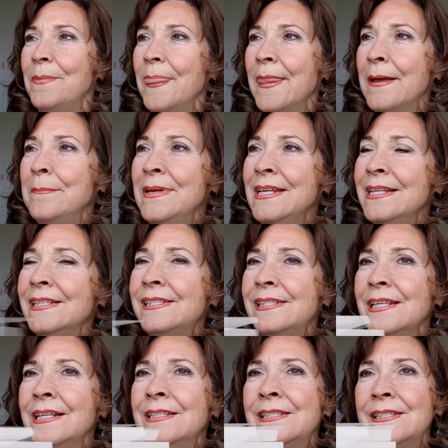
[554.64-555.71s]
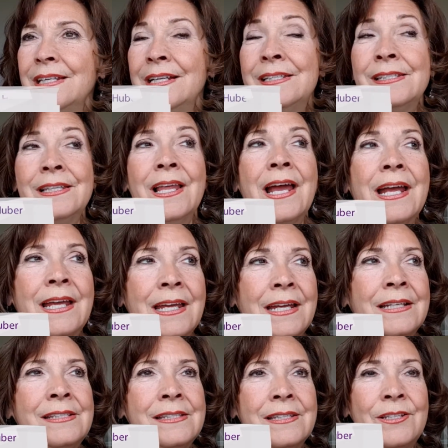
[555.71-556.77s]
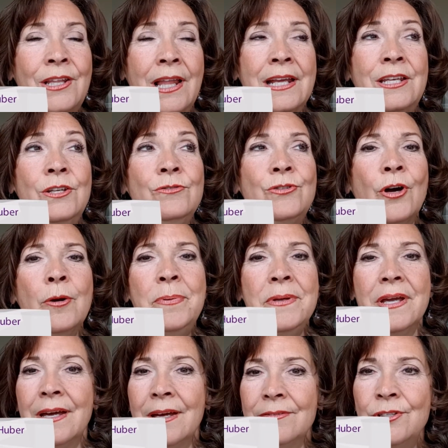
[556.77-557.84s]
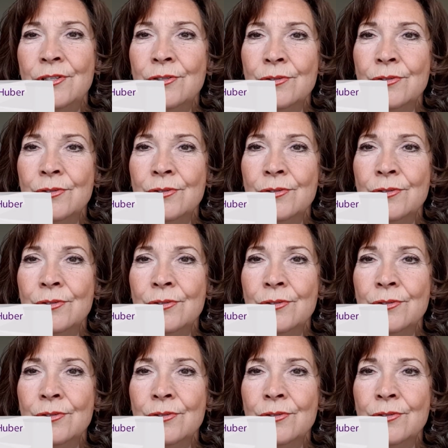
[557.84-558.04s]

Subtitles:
I mean, it's like utopia